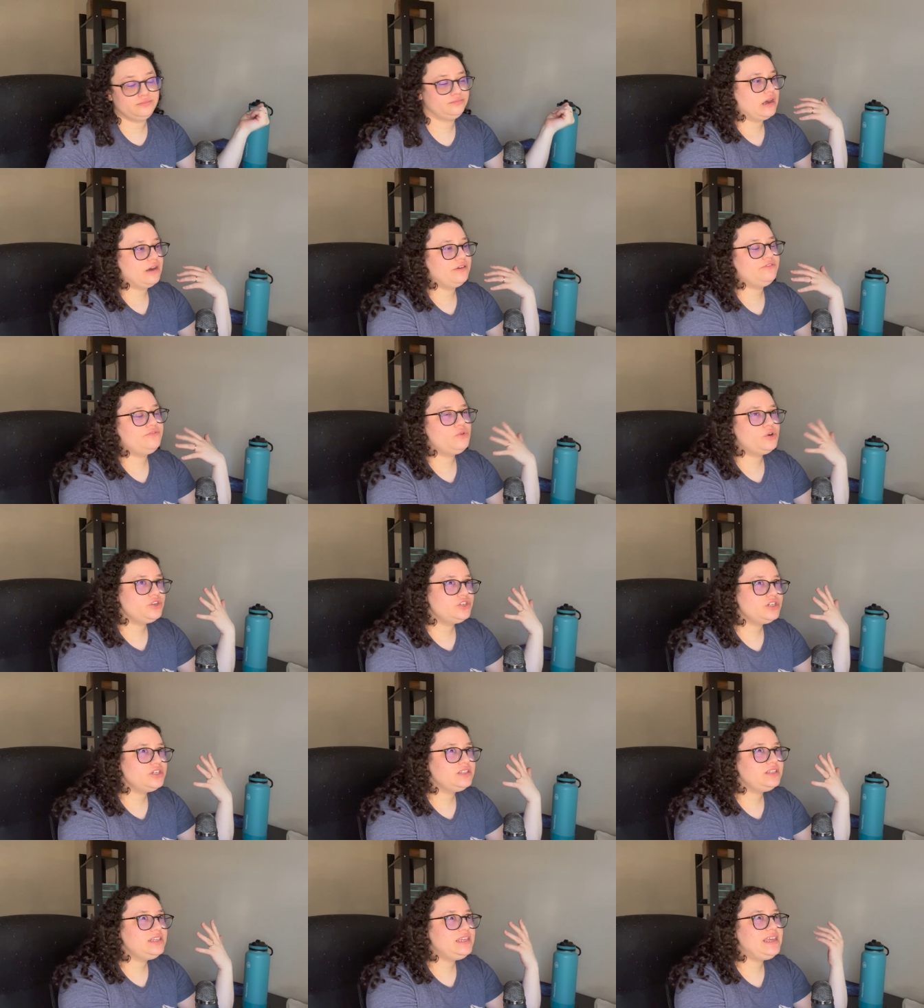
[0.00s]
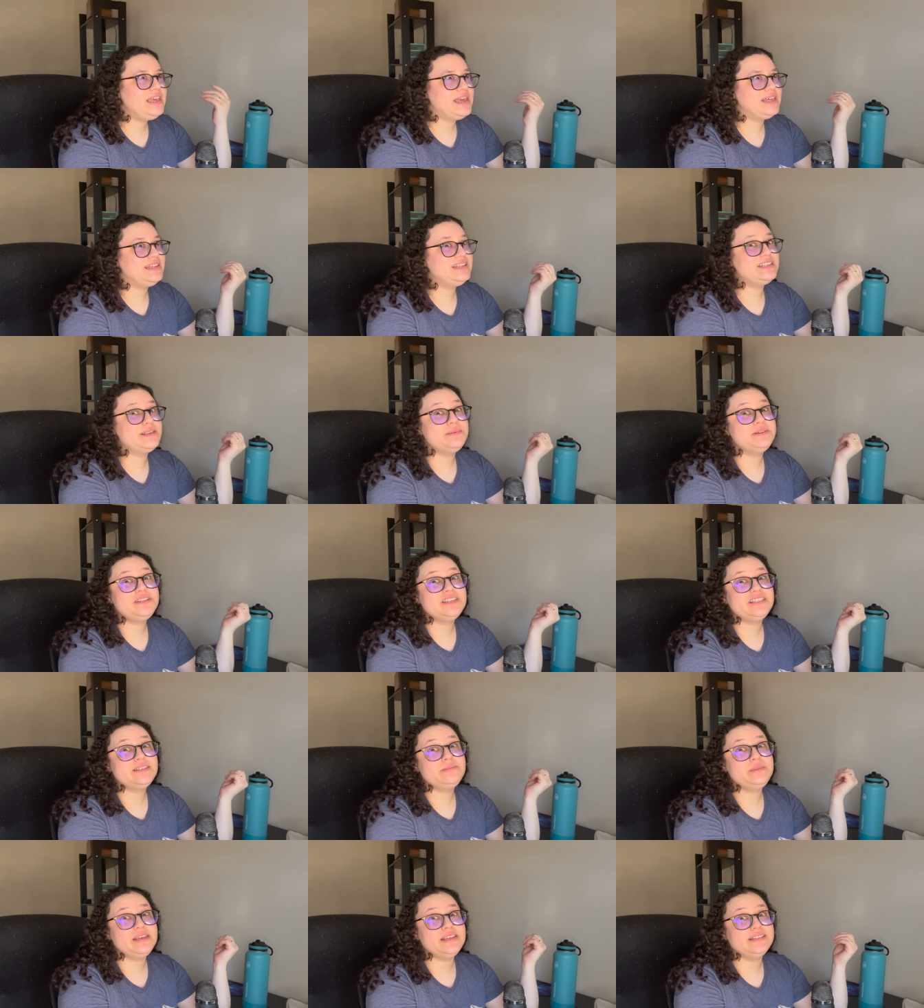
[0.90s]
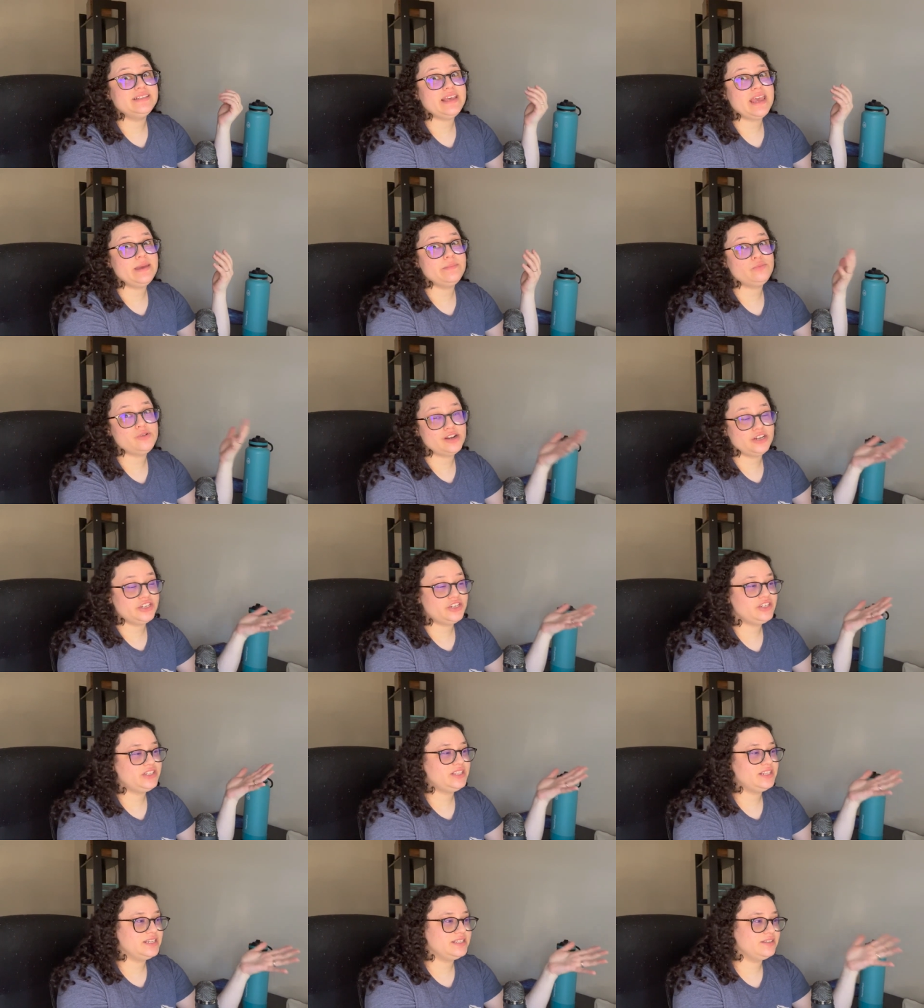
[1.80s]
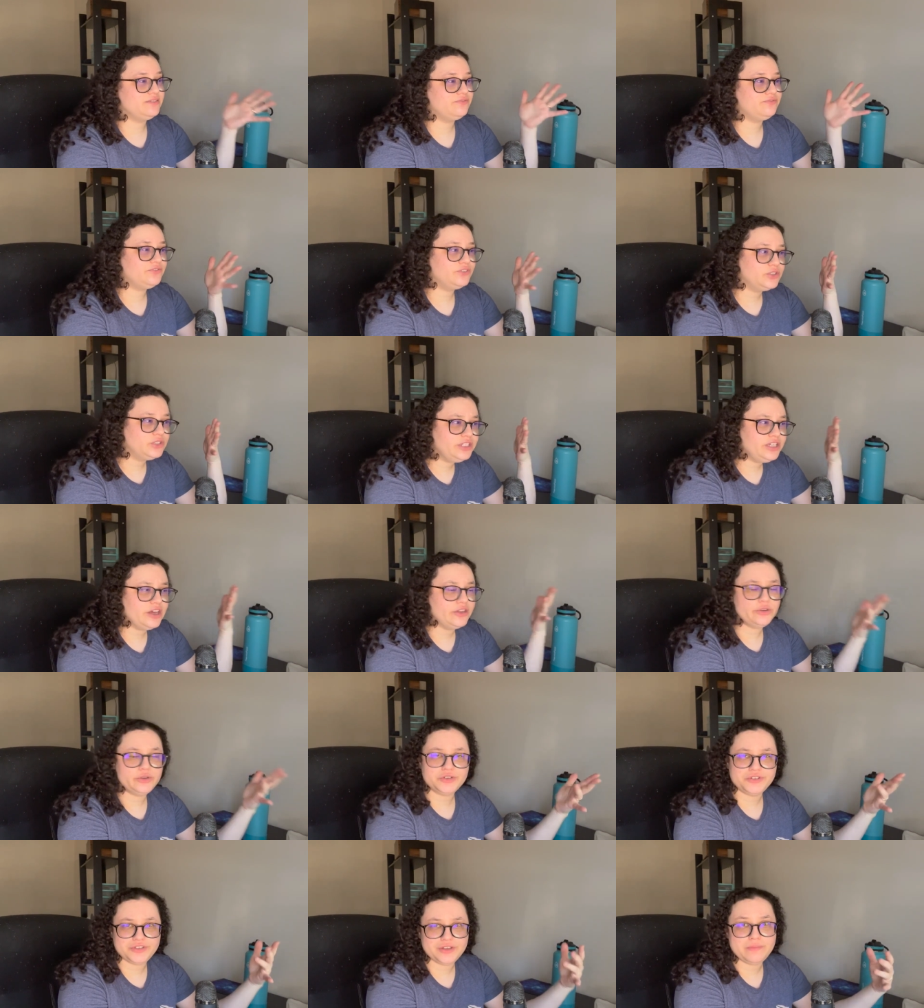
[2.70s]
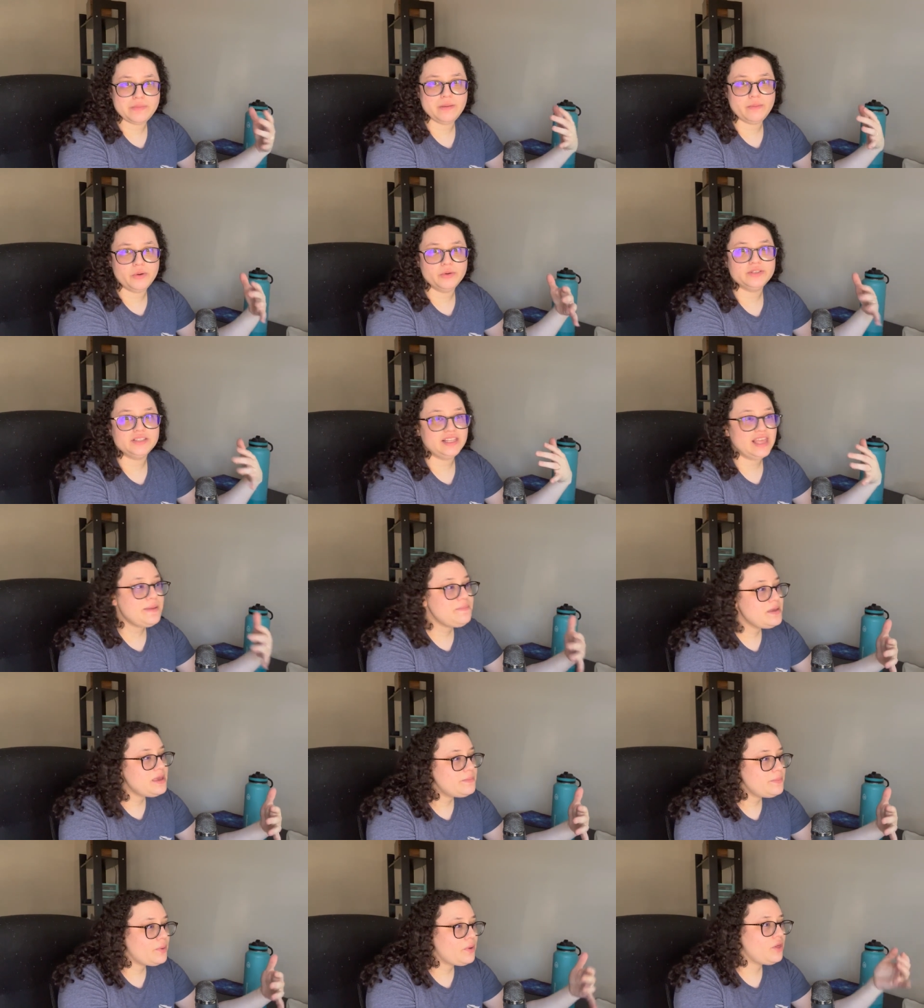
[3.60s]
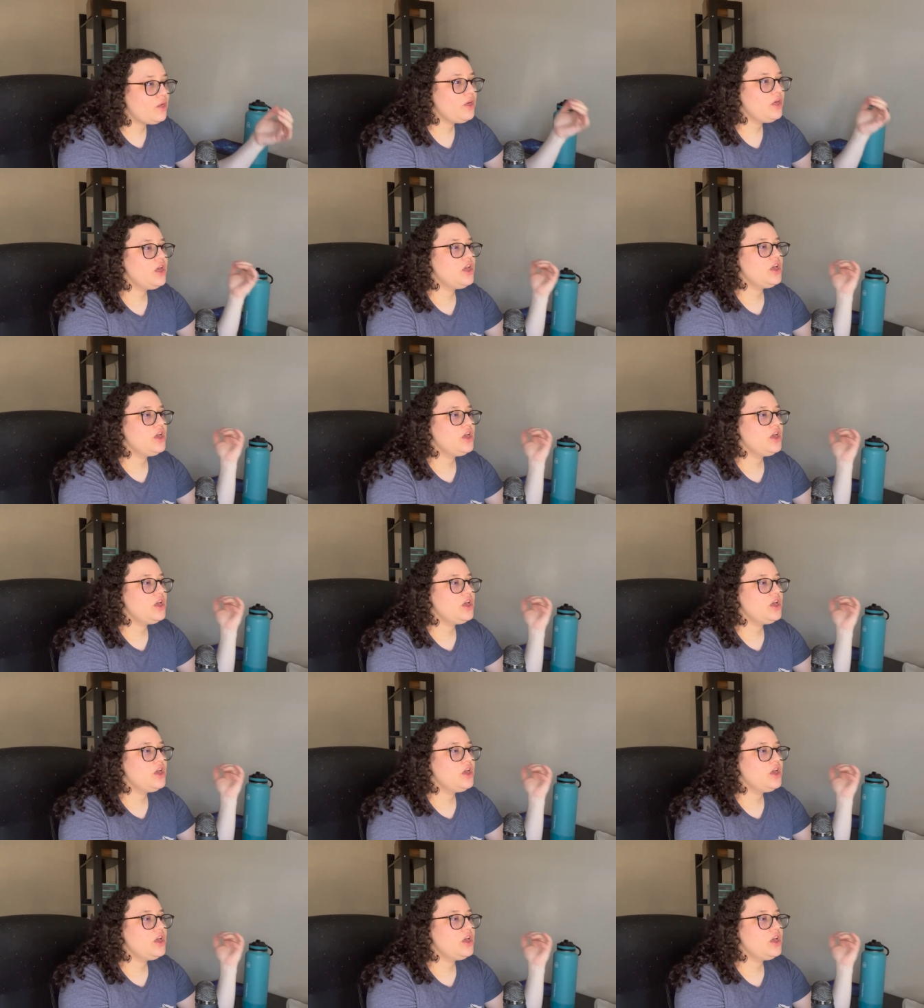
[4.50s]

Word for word: Unfortunately, anti Semitism is a prejudice that isn't fully understood by most lay people